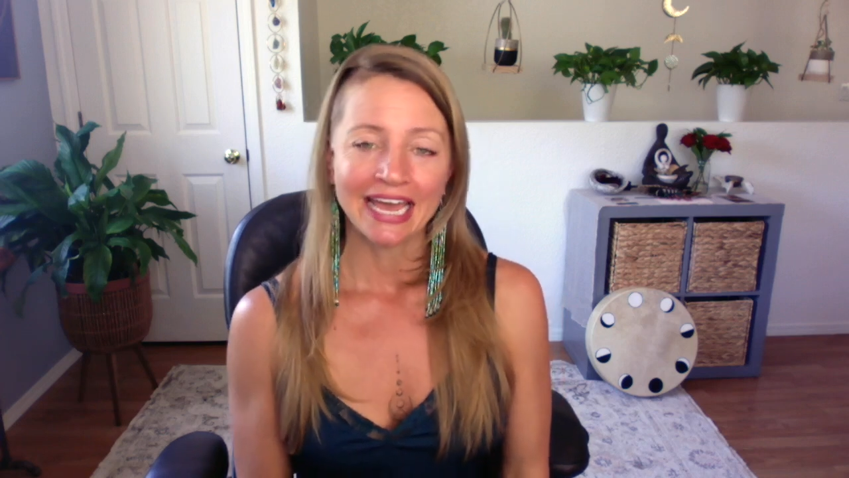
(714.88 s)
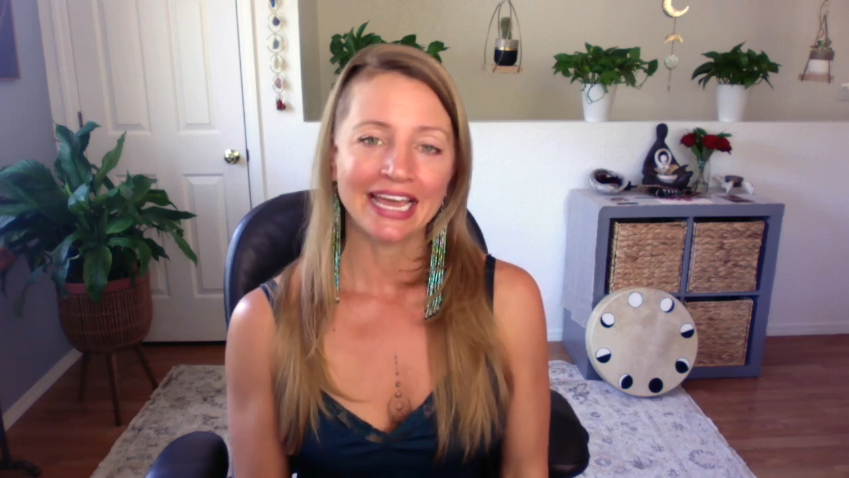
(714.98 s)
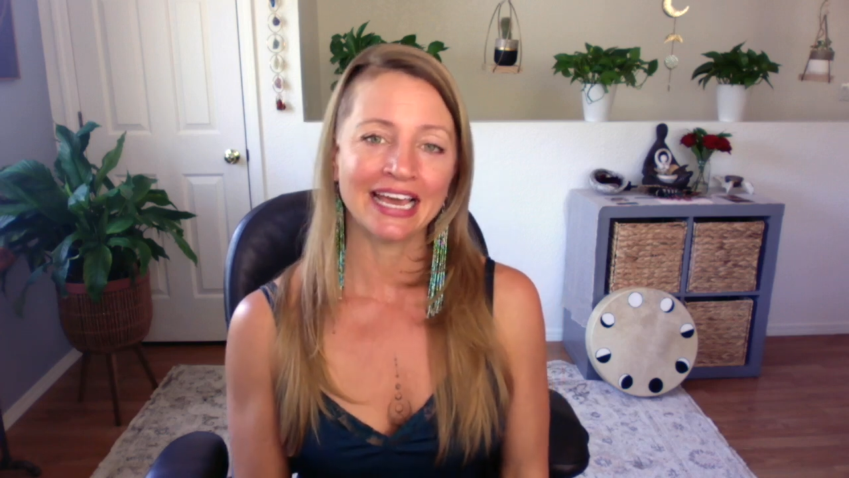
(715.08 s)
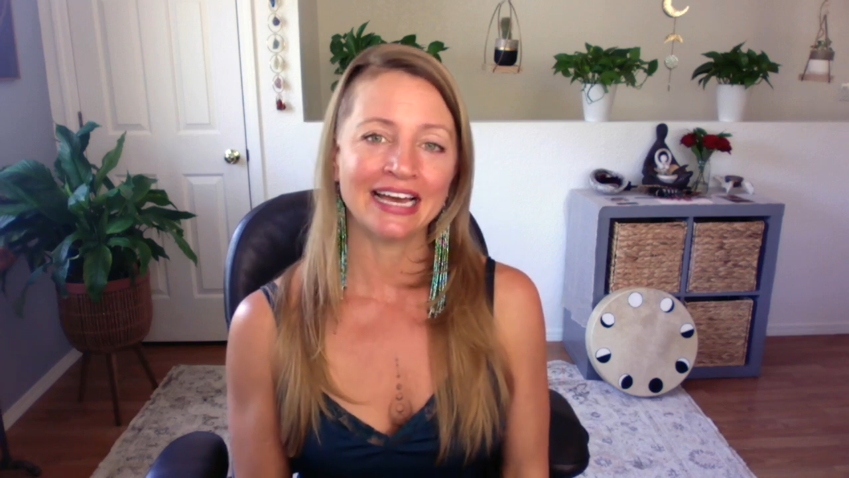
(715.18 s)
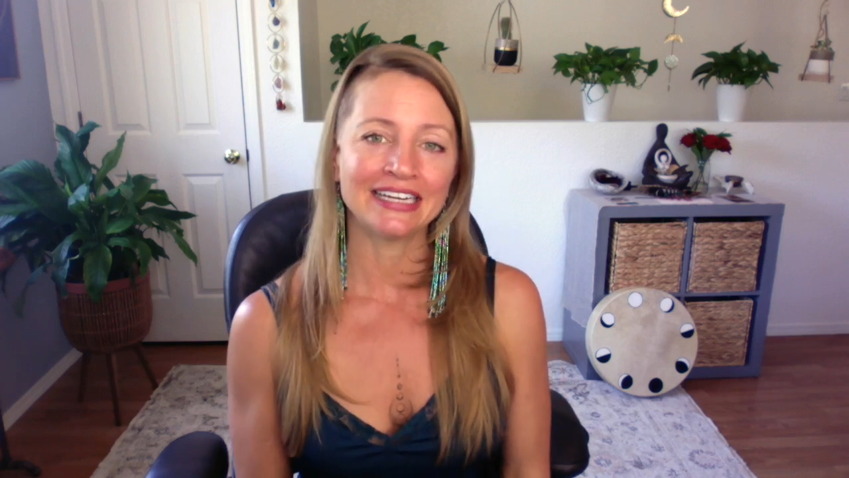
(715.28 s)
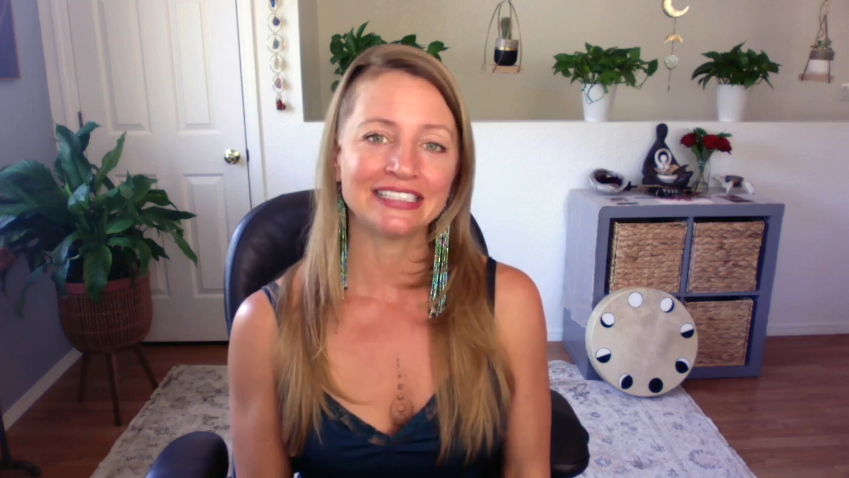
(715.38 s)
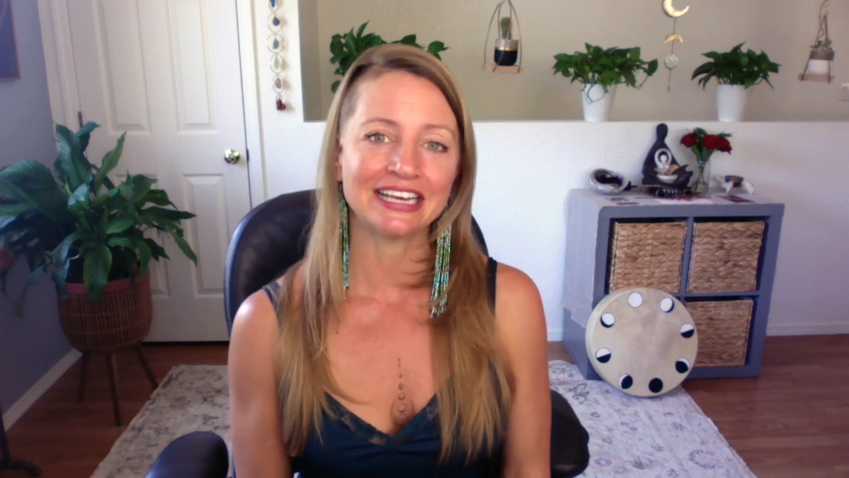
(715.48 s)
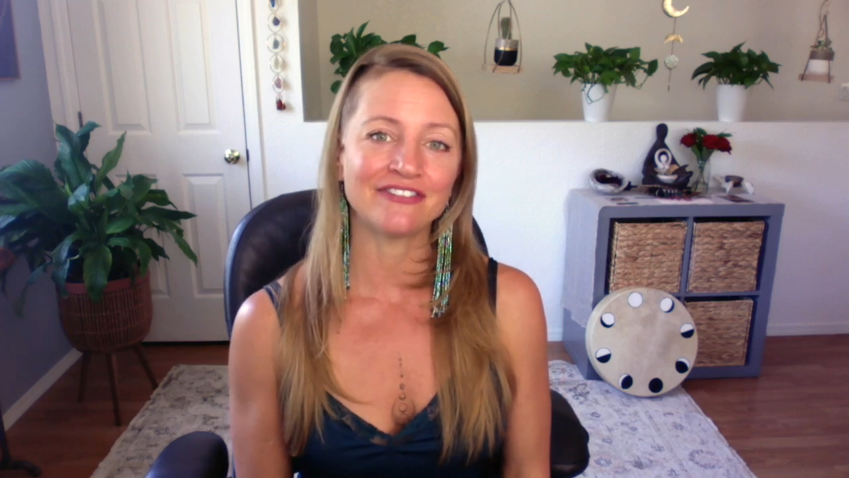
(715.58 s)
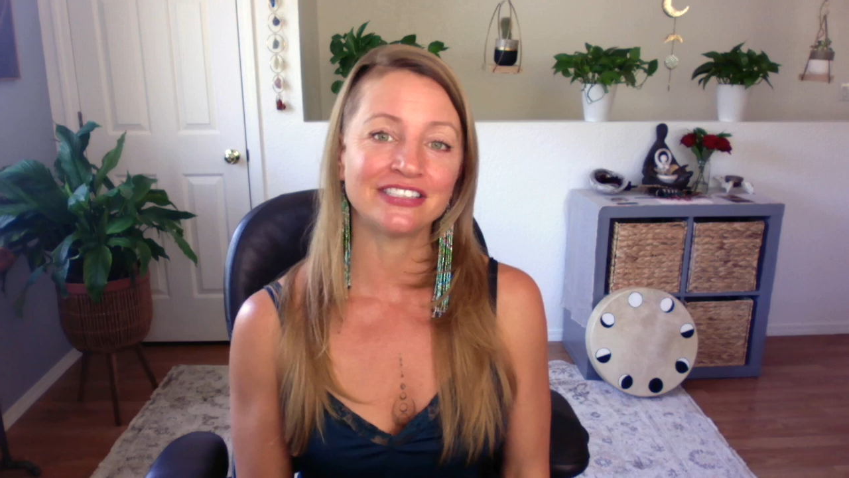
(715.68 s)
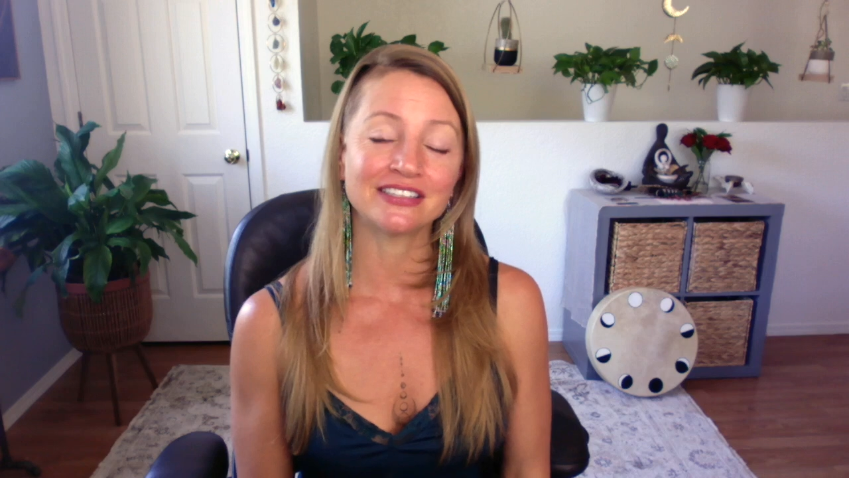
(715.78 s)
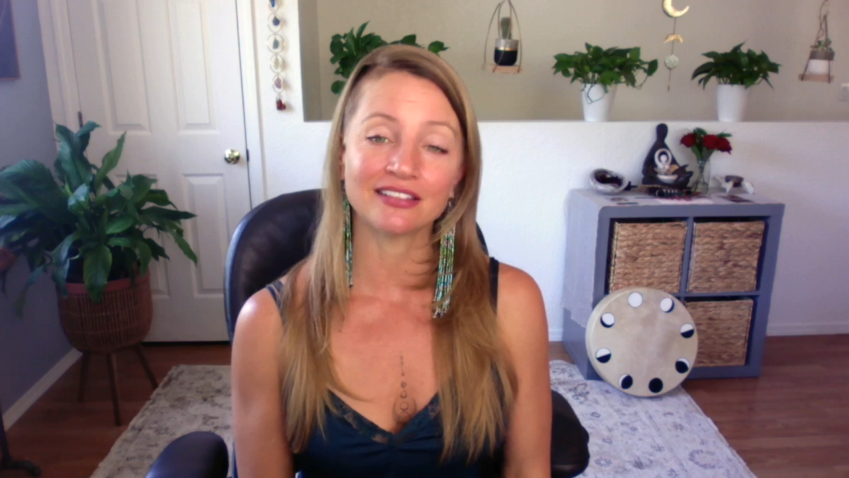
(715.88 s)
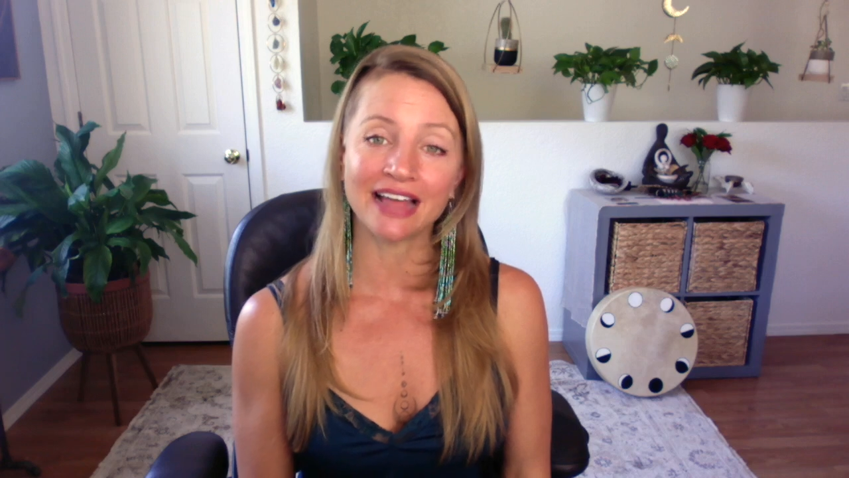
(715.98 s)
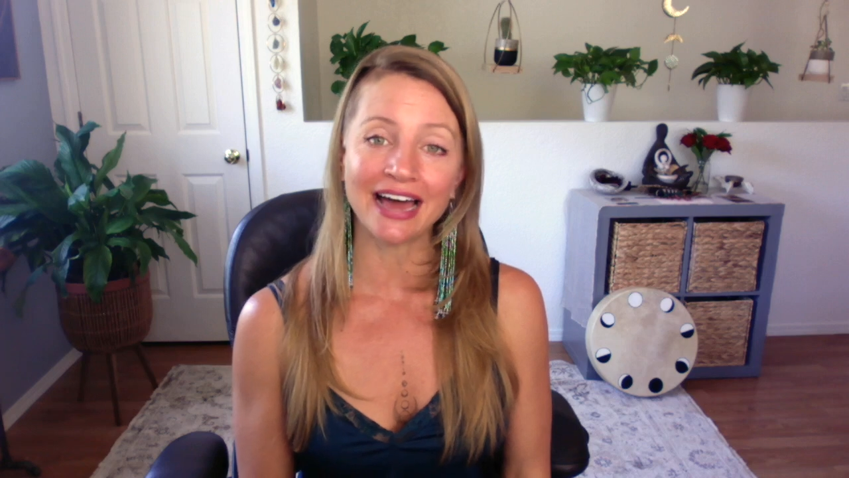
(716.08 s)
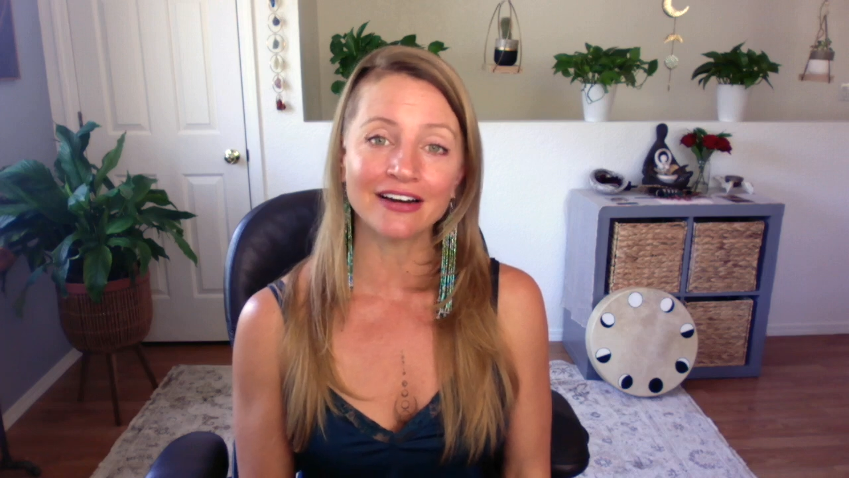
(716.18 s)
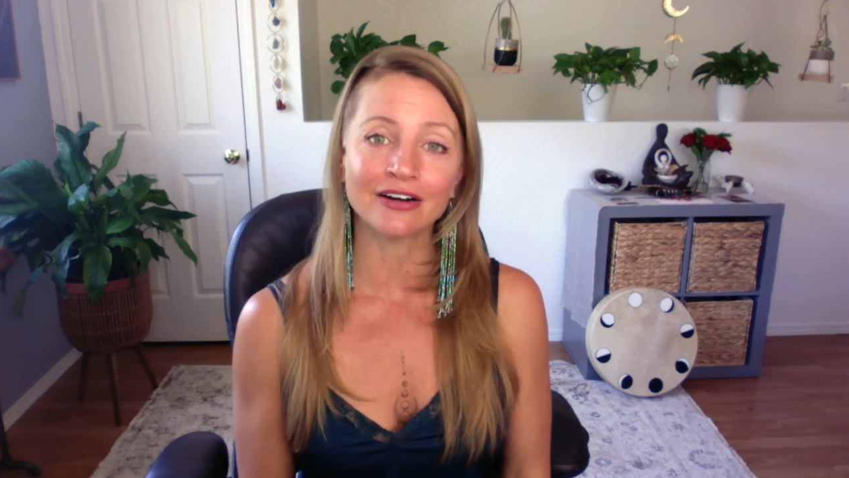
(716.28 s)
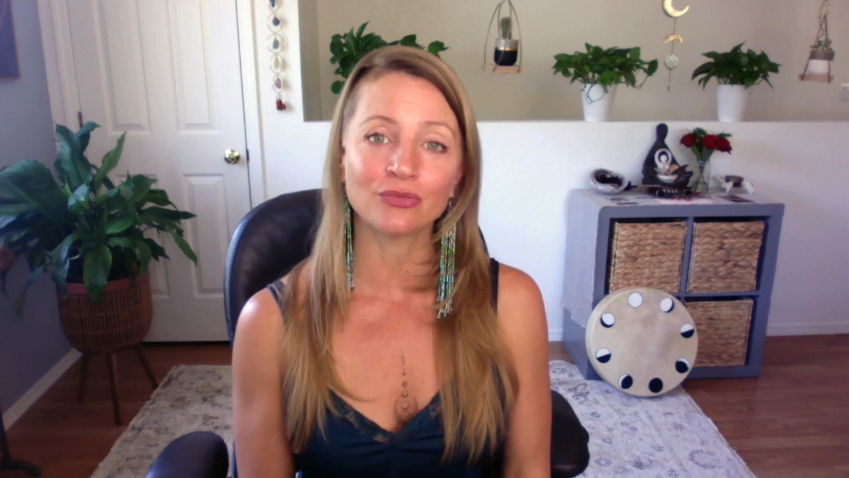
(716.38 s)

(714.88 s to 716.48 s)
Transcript: And if it's the latter,